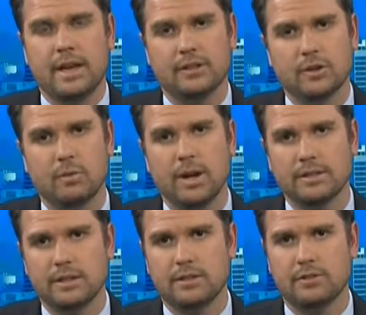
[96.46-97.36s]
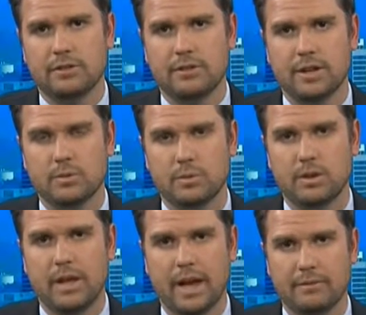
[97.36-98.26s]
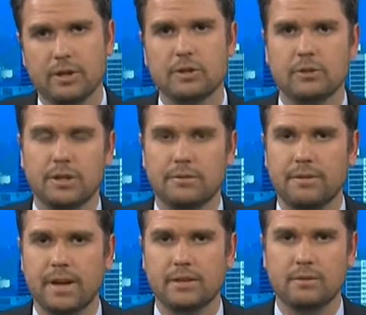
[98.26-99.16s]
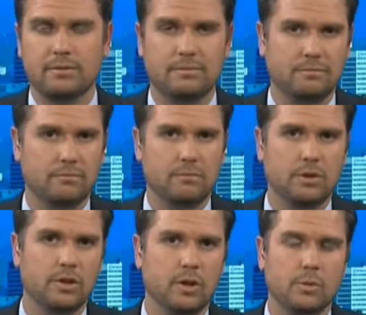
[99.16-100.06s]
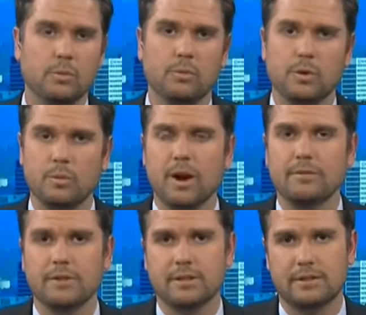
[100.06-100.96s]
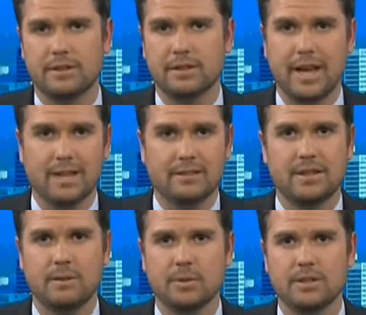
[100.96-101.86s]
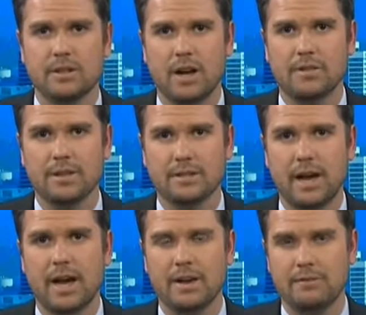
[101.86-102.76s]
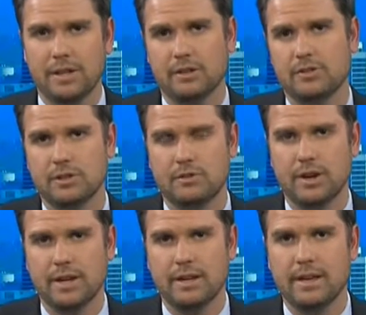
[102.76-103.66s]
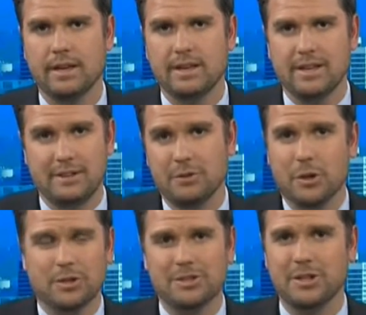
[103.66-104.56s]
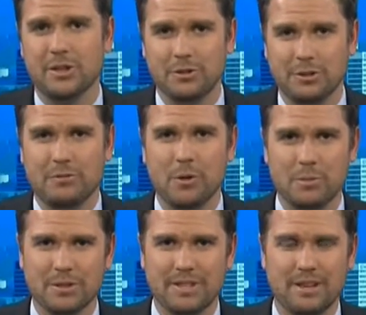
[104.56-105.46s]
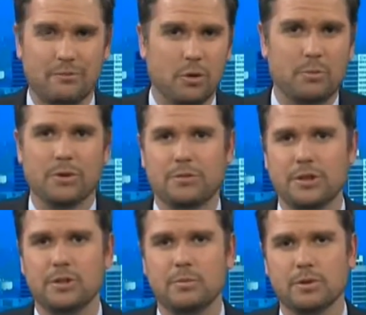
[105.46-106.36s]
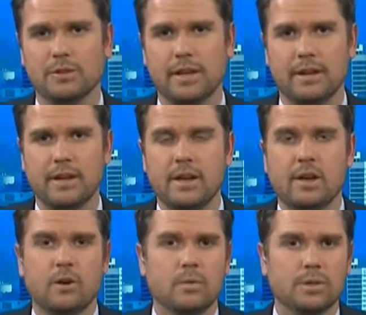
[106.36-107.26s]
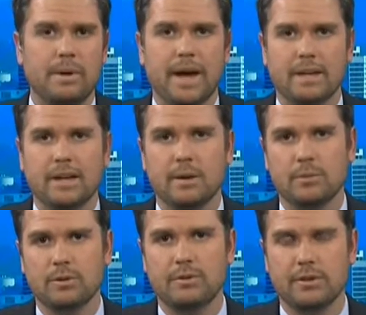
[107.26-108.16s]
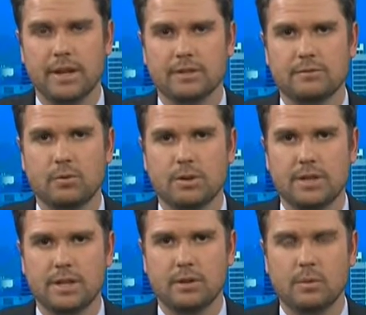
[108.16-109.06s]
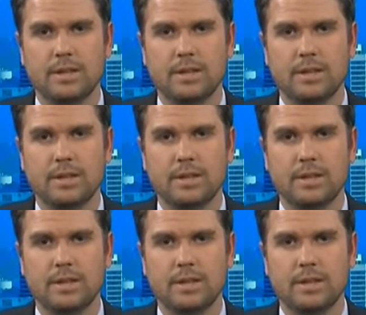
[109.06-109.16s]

And so rising interest rates will have a cooling effect. And you know, we referenced that the last time we saw this high of an interest rate, even though it's still only 4%, 4.32%, was back in April of 2014.